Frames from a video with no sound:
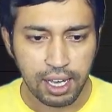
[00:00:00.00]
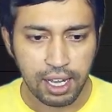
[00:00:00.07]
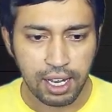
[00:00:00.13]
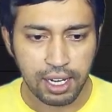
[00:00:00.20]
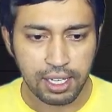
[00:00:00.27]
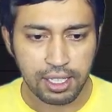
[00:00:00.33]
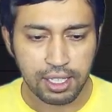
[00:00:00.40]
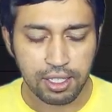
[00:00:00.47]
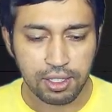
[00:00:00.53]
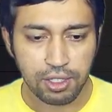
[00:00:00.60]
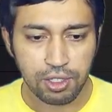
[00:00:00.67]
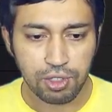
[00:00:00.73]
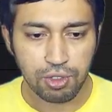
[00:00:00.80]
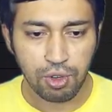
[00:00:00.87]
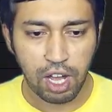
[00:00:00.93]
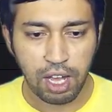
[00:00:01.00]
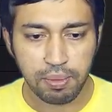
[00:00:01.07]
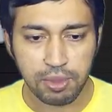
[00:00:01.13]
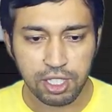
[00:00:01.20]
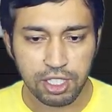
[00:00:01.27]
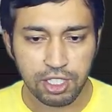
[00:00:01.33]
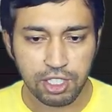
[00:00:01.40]
And so
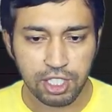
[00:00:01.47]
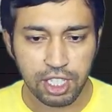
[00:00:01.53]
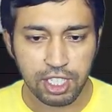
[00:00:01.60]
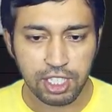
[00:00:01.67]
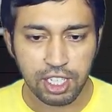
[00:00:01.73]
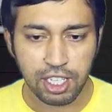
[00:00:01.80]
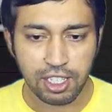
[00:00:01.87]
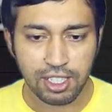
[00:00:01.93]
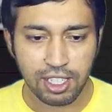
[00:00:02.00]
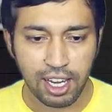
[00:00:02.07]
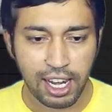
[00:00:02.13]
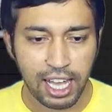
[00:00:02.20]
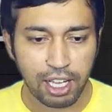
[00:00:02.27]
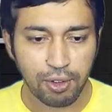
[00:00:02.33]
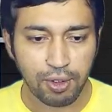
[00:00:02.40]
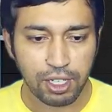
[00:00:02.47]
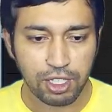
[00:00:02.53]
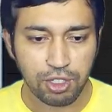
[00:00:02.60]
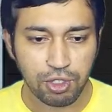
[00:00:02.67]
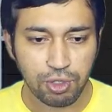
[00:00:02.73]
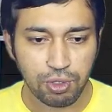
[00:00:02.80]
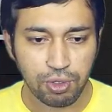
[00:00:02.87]
I'm just changing the
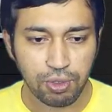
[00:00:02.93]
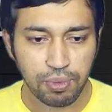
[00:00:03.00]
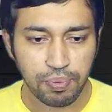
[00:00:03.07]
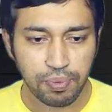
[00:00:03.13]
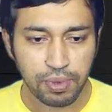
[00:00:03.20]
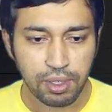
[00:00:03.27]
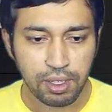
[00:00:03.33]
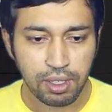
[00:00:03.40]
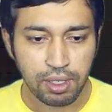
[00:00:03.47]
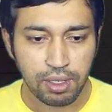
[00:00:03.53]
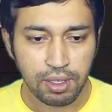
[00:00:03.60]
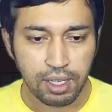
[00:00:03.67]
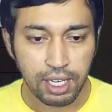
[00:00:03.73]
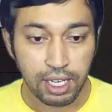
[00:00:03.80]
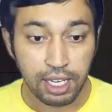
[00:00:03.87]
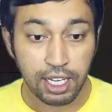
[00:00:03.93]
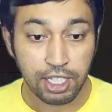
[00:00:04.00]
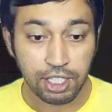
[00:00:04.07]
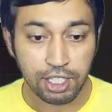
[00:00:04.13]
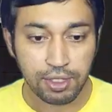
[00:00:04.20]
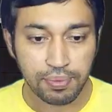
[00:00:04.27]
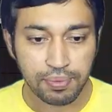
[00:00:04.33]
language to
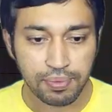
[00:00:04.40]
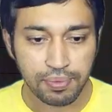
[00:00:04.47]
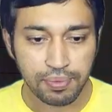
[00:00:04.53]
English,